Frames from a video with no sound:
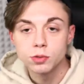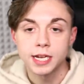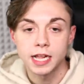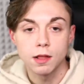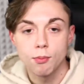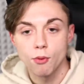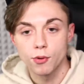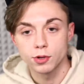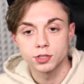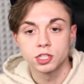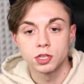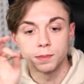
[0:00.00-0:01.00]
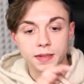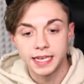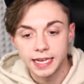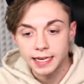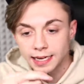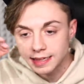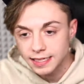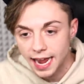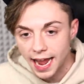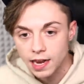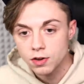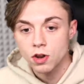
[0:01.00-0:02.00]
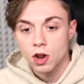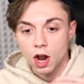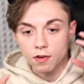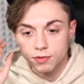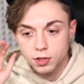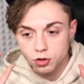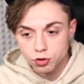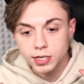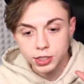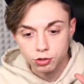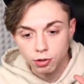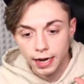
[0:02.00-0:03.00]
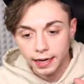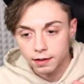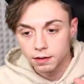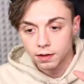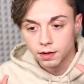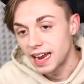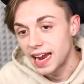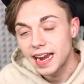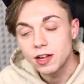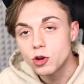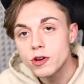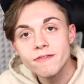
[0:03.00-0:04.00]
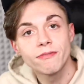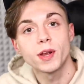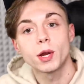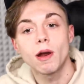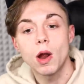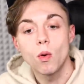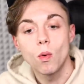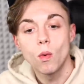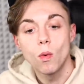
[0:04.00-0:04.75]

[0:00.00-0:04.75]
two teleporters to the beginning and the end of the tree train, and I couldn't figure out